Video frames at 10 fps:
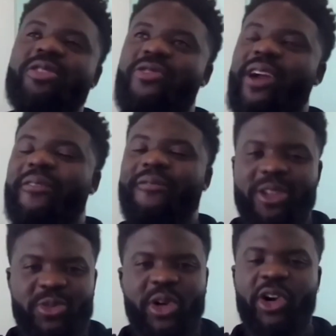was an array of
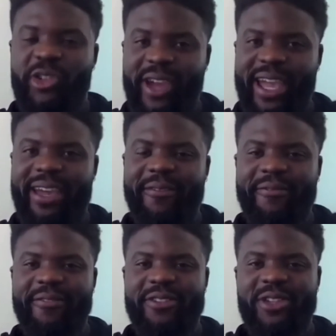things. We got
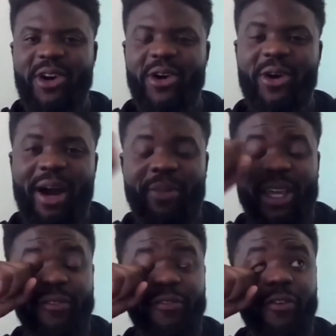creative. So, I
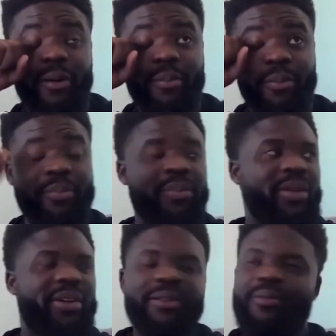mean, from
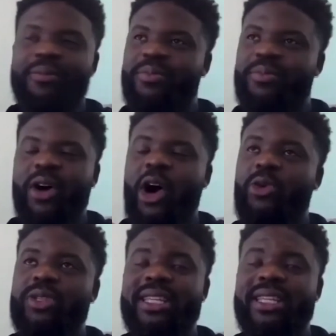
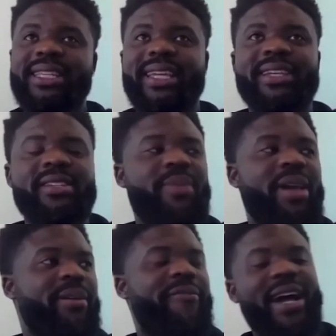hosting dinners,
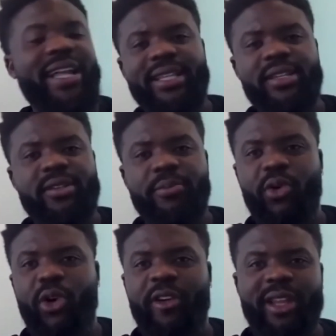maybe finding a
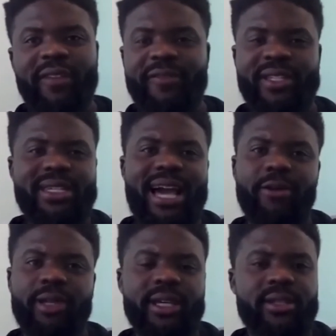supporter in a
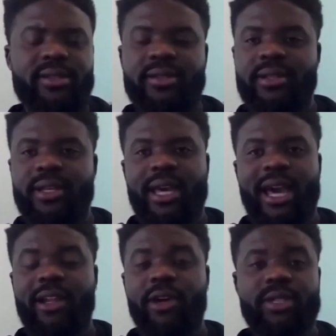Viscountess and
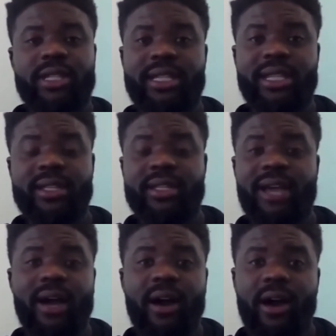hosting dinners at
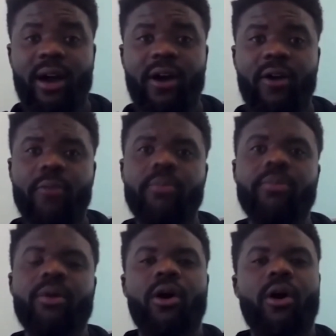her home,
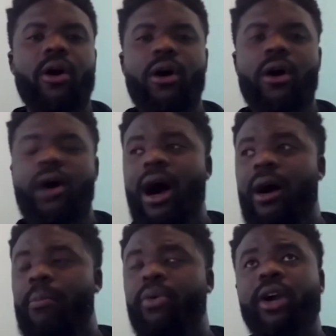
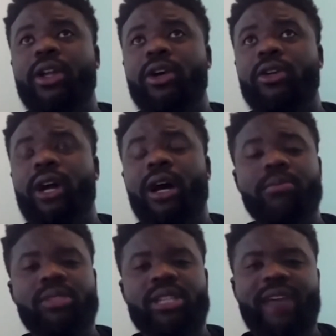or putting
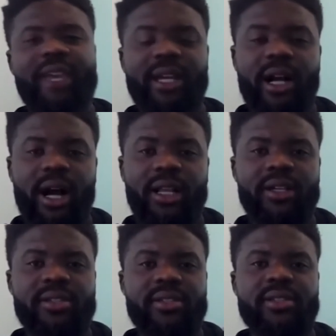on charity
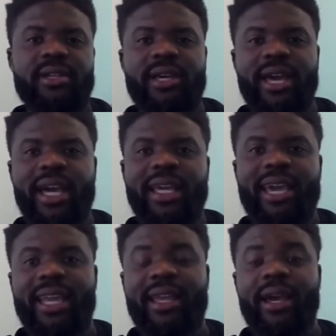galas and
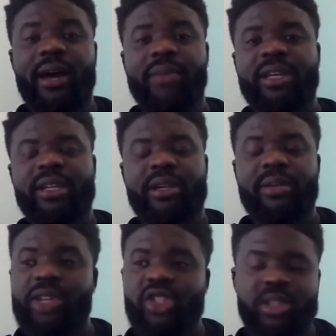getting it
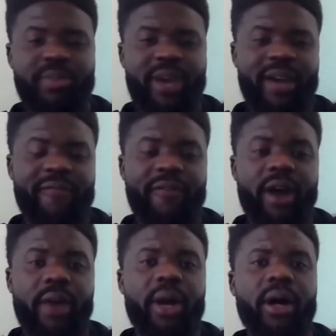commissioned by a
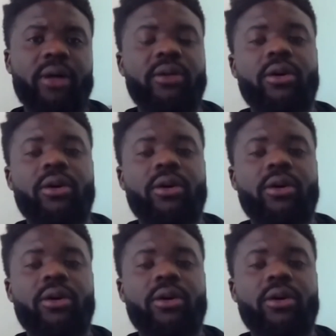farmer,